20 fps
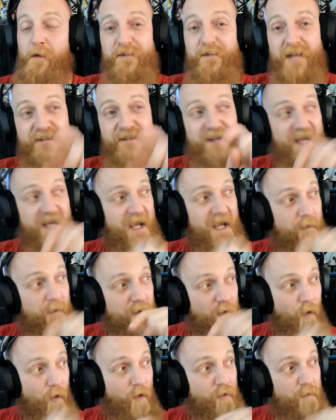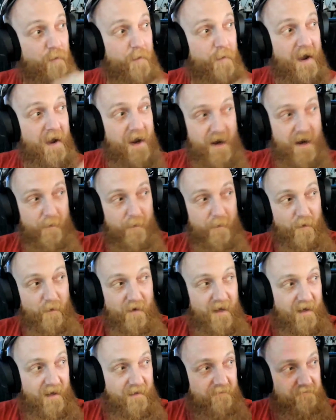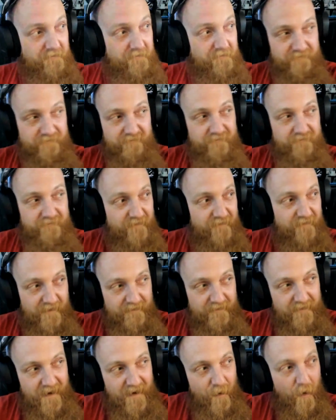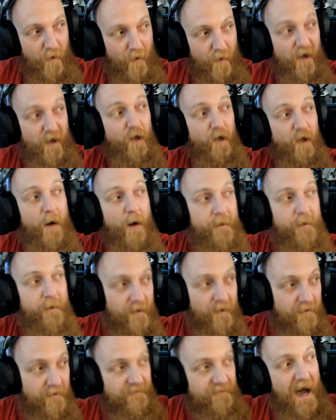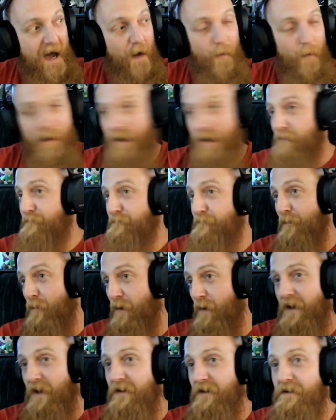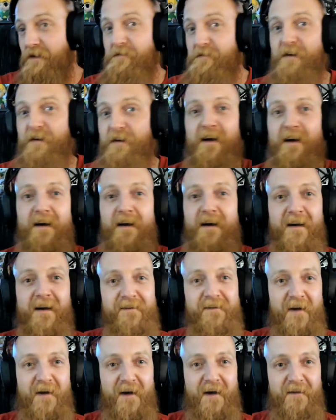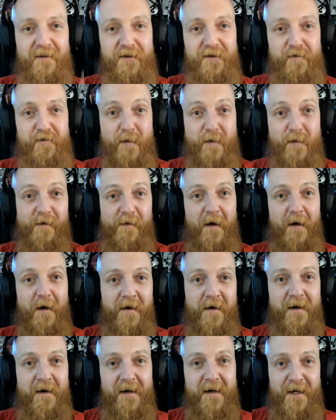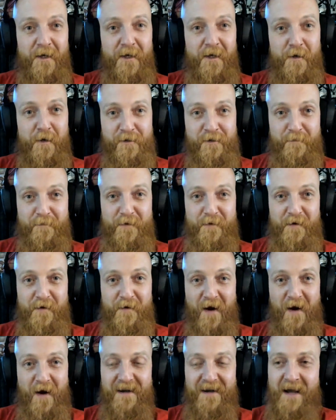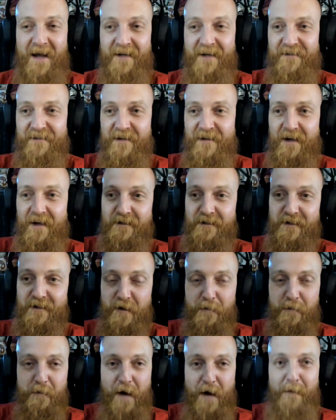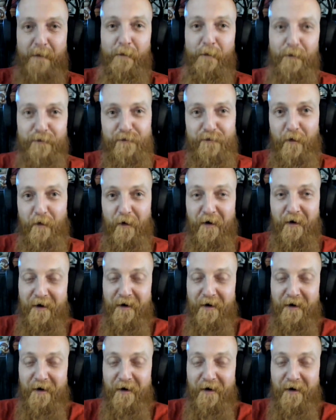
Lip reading: actually here in North Bay, about like I don't know, a kilometer that way from where I live, because the strip club used to be right next to the Bible store.